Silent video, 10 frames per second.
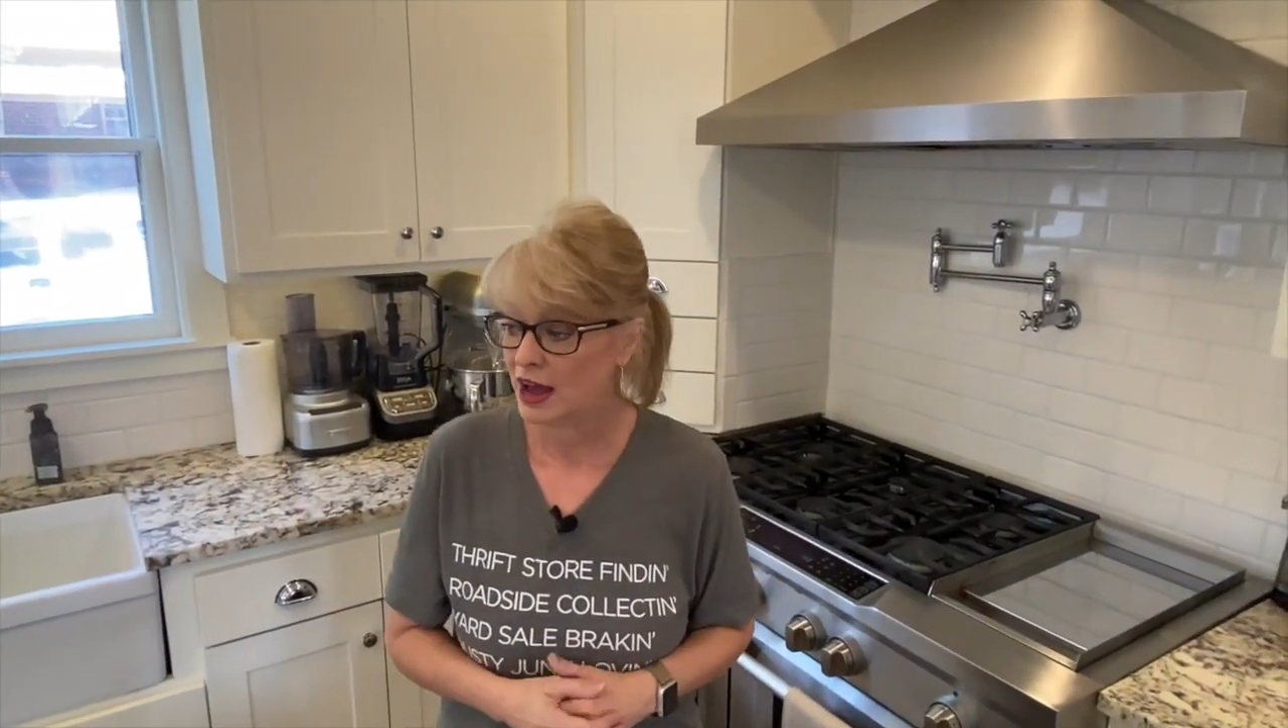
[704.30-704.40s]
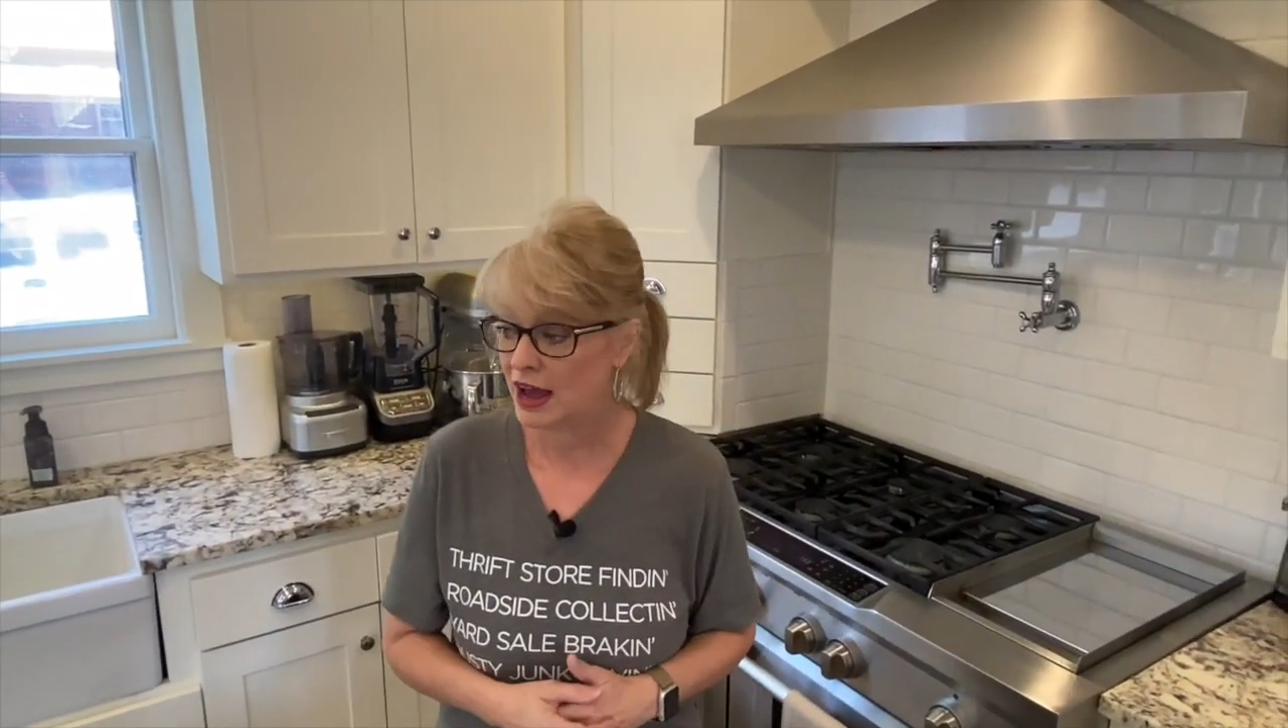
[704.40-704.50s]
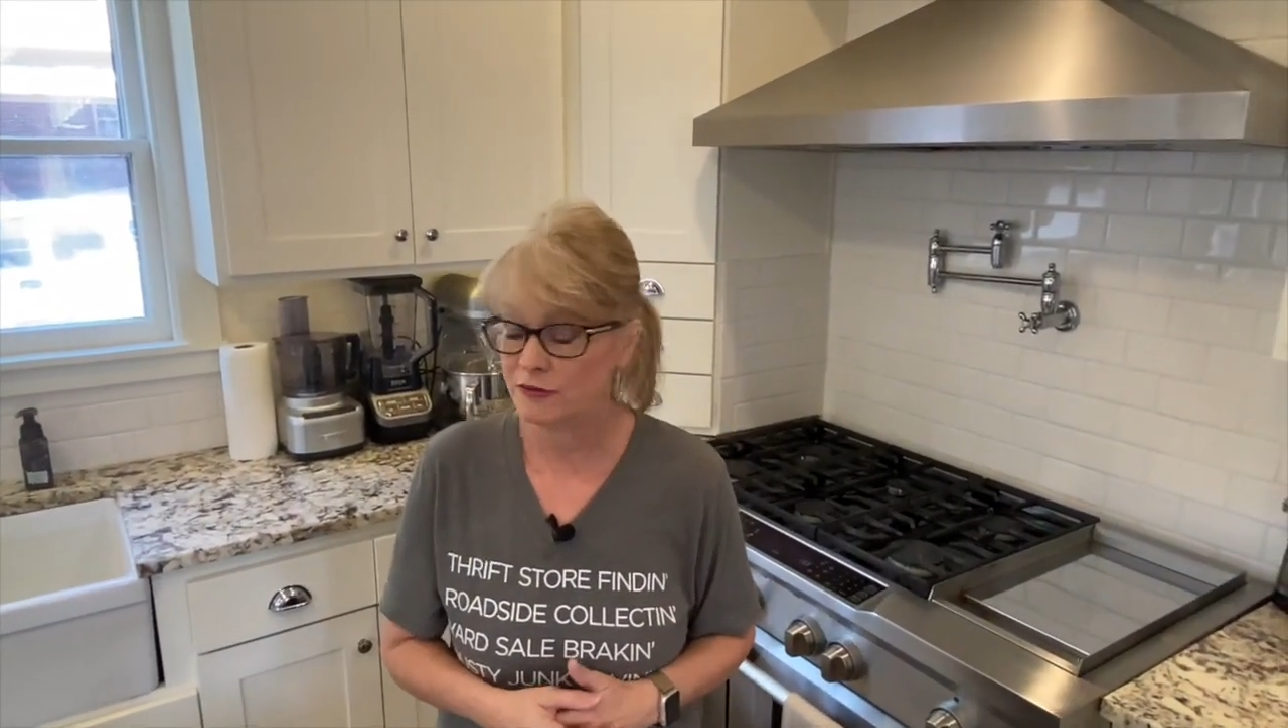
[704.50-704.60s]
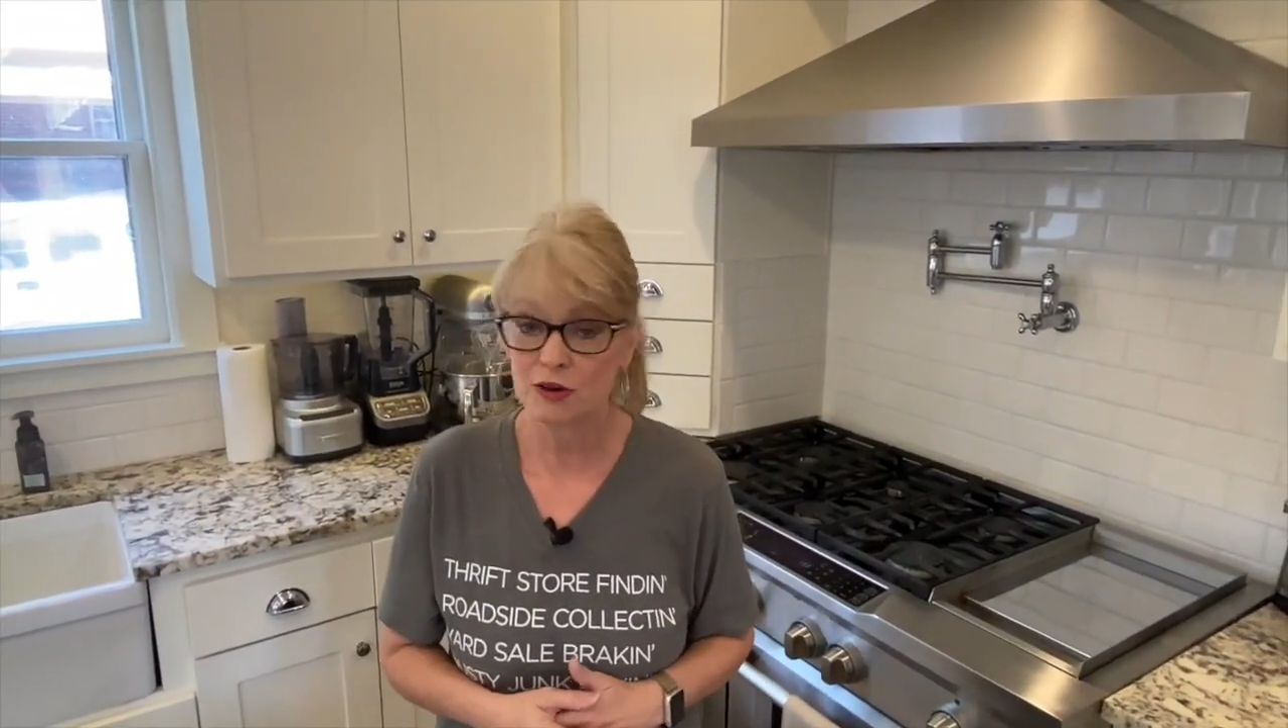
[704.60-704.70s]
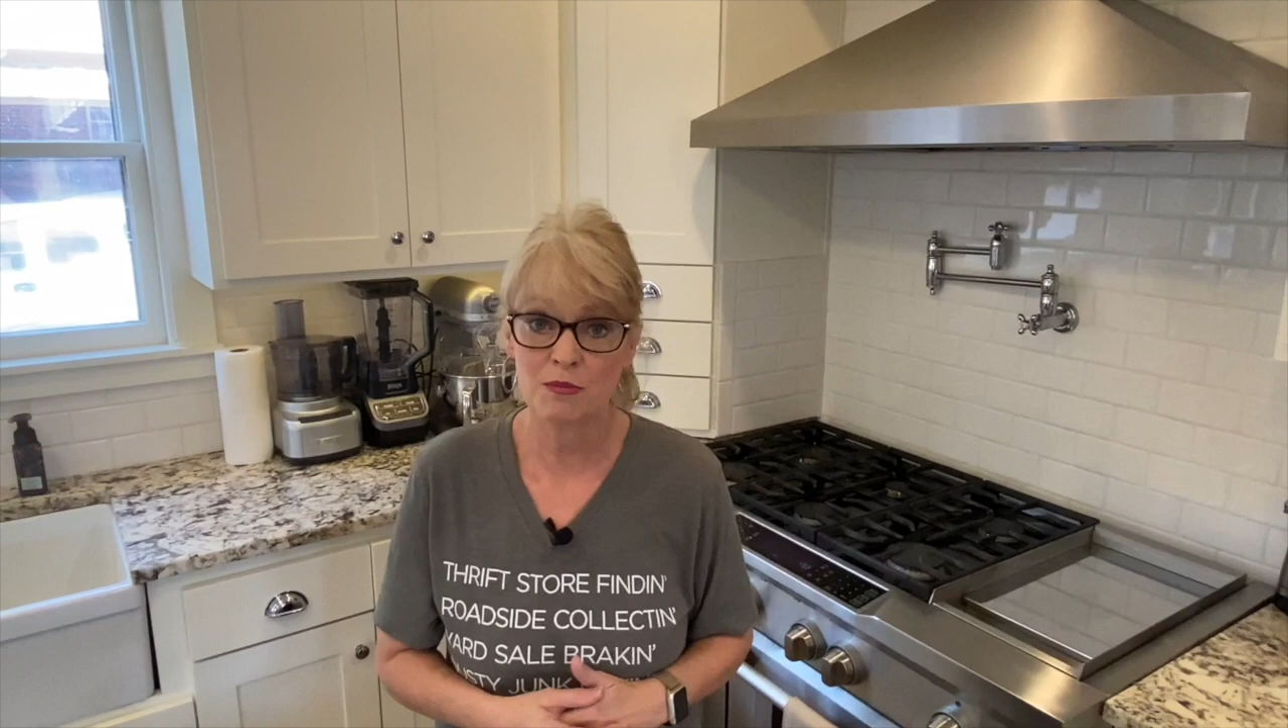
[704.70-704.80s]

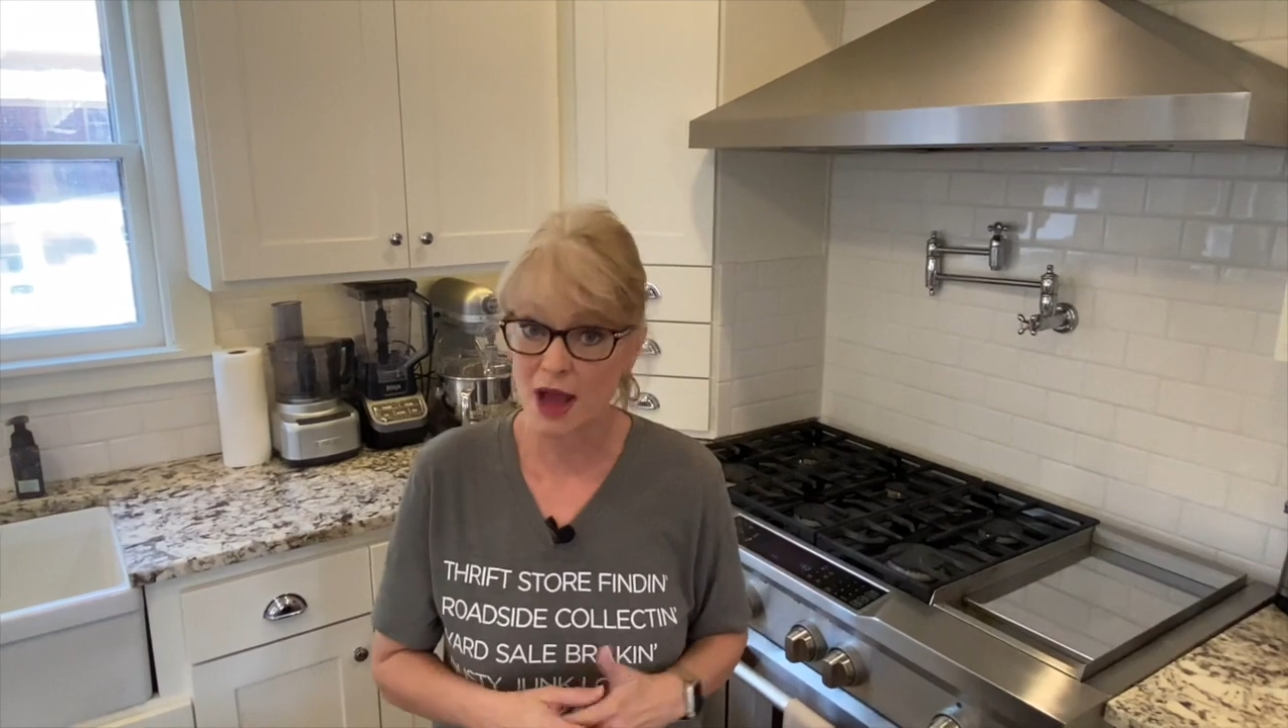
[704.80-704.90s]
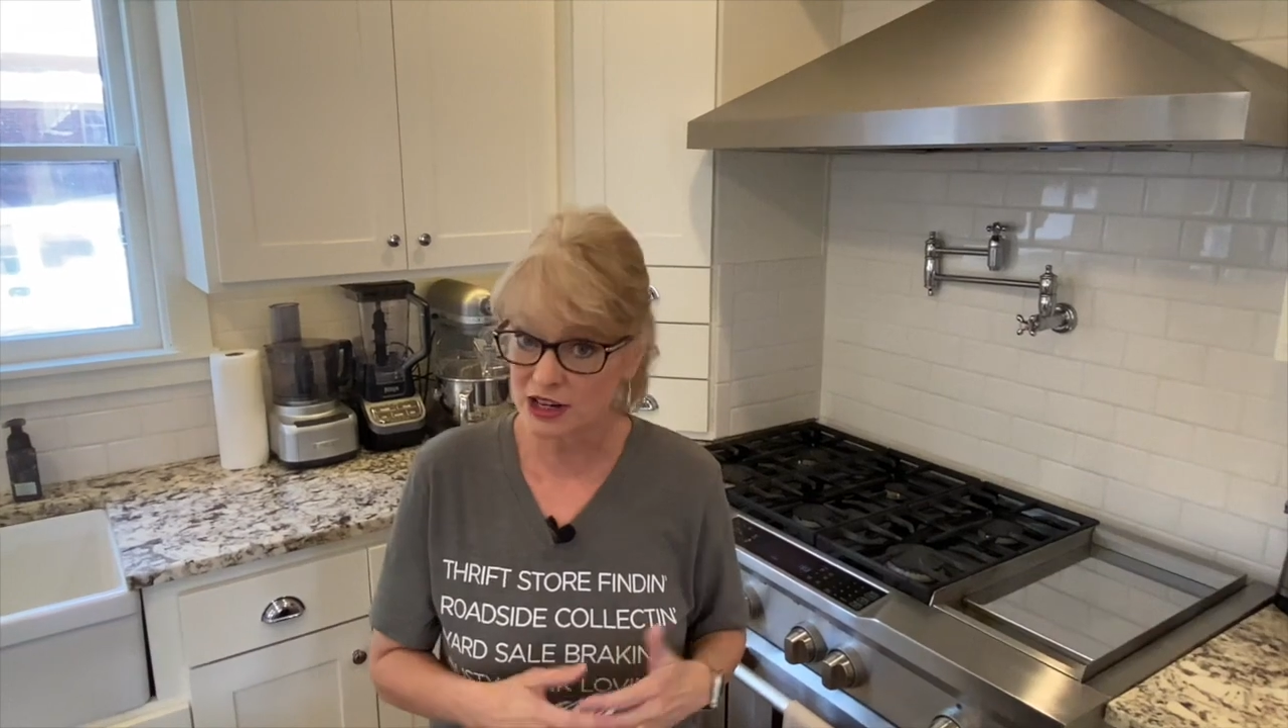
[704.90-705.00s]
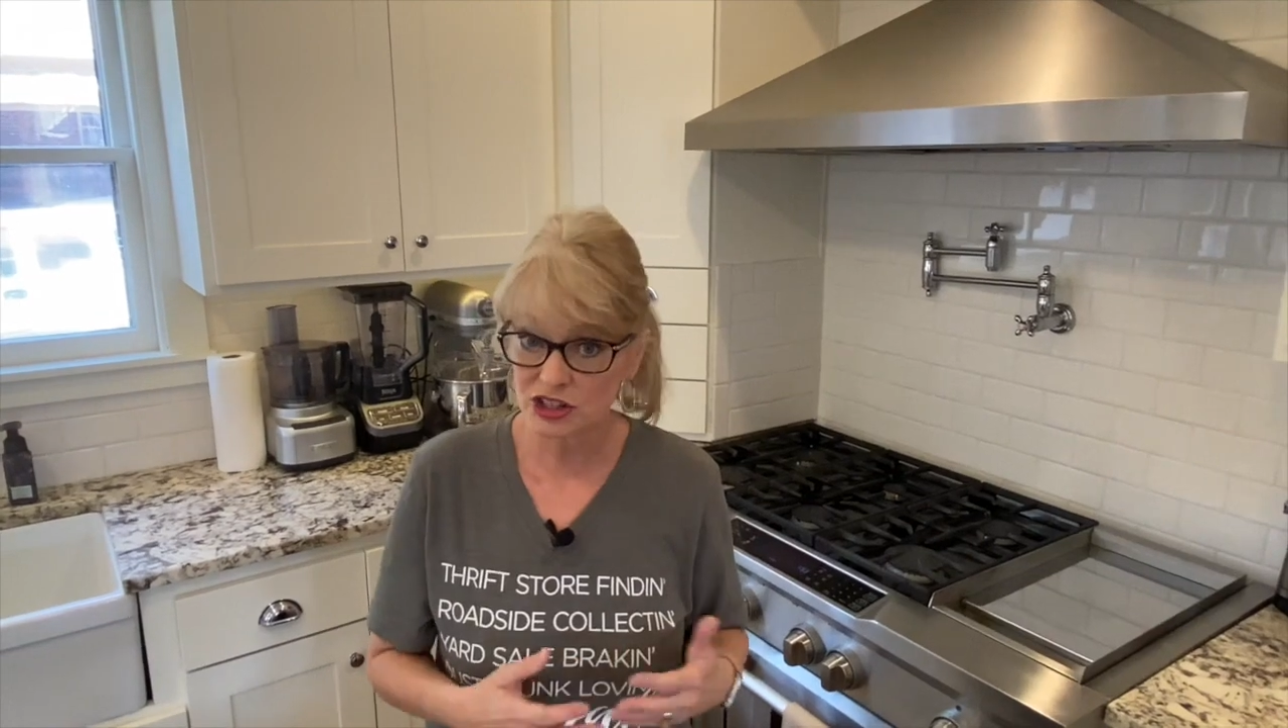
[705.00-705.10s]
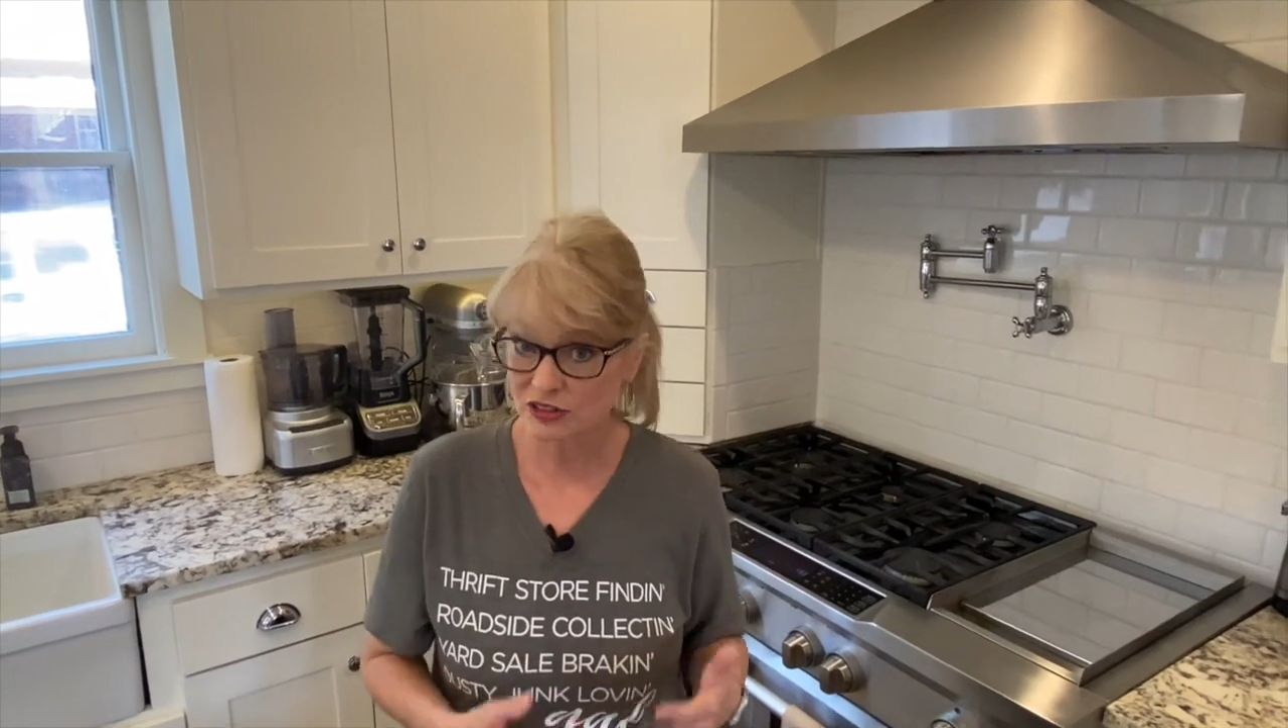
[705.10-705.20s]
for much